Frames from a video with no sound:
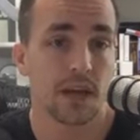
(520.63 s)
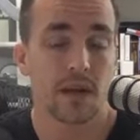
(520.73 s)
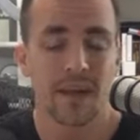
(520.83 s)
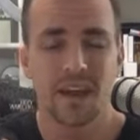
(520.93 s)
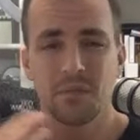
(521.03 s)

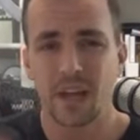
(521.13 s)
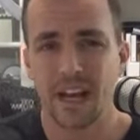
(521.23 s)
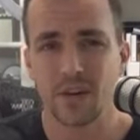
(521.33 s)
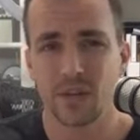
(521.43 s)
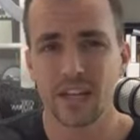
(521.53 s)
I'm not
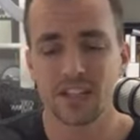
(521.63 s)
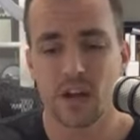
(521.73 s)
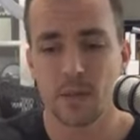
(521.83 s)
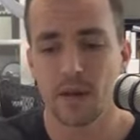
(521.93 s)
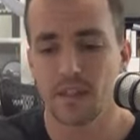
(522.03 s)
here really to
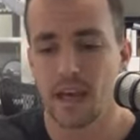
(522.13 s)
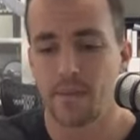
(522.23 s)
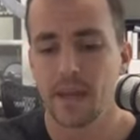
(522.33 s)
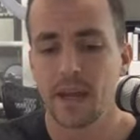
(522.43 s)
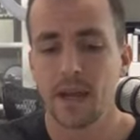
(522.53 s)
talk about that.
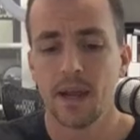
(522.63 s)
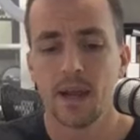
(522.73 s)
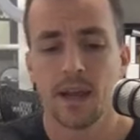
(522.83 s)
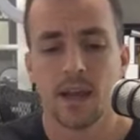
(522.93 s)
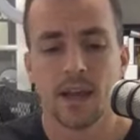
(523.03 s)

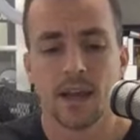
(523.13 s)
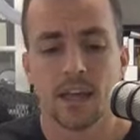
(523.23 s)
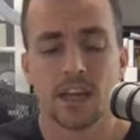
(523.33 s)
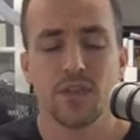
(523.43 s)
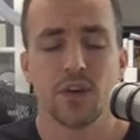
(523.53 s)

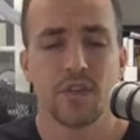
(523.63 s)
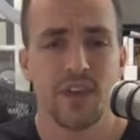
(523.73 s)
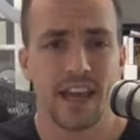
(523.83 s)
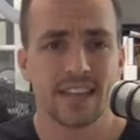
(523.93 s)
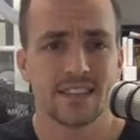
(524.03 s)
If you're
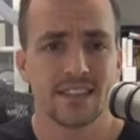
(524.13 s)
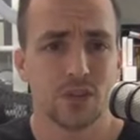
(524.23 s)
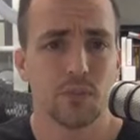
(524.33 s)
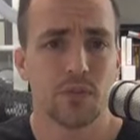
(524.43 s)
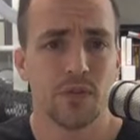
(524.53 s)
advanced,
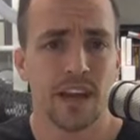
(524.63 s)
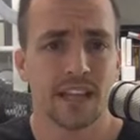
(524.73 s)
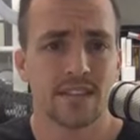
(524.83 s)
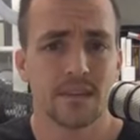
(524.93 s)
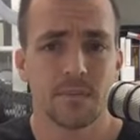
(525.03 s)
super
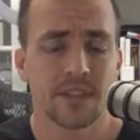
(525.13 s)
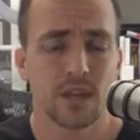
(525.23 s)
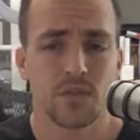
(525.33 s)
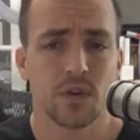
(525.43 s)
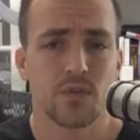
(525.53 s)
advanced,
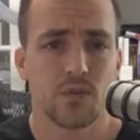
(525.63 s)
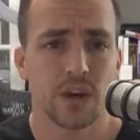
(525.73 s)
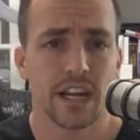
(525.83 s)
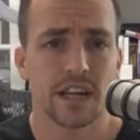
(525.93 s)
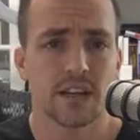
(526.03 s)
feel
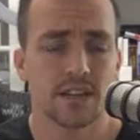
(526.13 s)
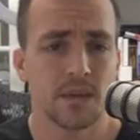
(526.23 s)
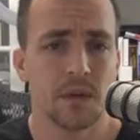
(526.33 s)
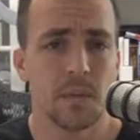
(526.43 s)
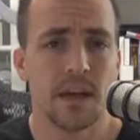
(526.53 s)
free,
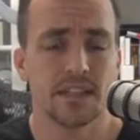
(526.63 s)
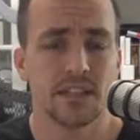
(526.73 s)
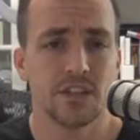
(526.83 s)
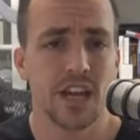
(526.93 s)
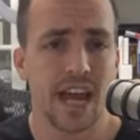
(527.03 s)
send me a
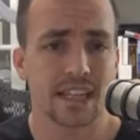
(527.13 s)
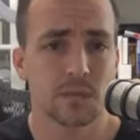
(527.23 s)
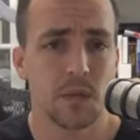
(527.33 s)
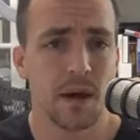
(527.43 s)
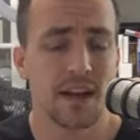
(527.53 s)
message, ask
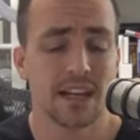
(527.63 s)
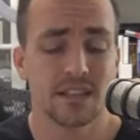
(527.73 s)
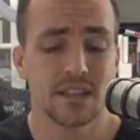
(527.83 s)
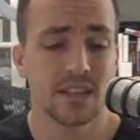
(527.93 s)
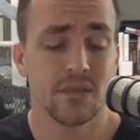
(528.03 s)
me about it, because
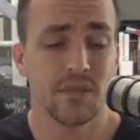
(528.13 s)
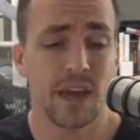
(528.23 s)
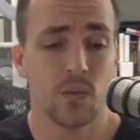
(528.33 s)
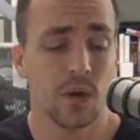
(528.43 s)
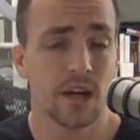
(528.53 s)
this is an
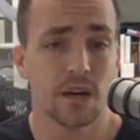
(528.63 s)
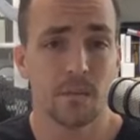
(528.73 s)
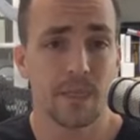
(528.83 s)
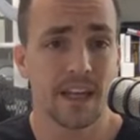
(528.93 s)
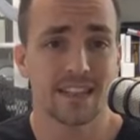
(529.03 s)
event where
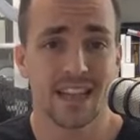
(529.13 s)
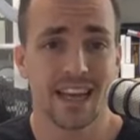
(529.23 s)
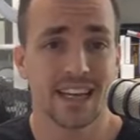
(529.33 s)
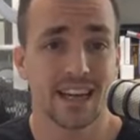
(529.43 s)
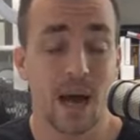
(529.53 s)
it's
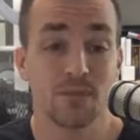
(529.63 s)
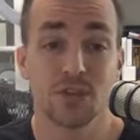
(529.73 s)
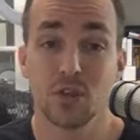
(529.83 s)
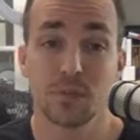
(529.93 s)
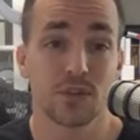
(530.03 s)
like, I'm
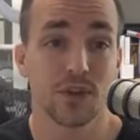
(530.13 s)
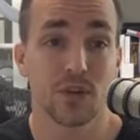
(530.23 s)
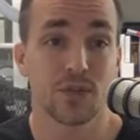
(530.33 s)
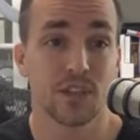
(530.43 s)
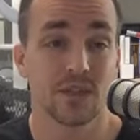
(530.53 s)
super
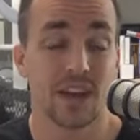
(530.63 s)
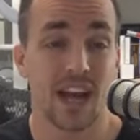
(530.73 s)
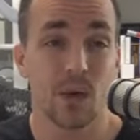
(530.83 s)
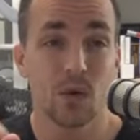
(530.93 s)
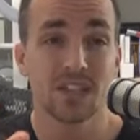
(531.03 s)
stoked for this event.
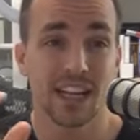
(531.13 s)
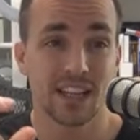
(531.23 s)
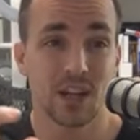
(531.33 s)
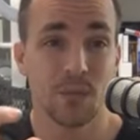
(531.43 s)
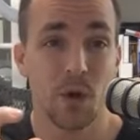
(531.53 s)
I will take a
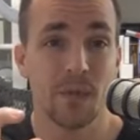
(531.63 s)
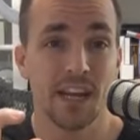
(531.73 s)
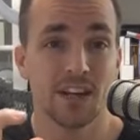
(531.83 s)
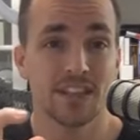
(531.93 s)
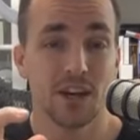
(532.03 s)
little moment
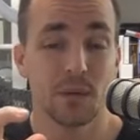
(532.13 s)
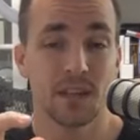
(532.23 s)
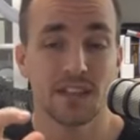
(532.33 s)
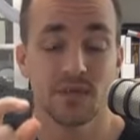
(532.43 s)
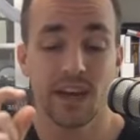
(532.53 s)
here to tell you about
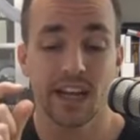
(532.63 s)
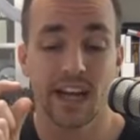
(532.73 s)
this event.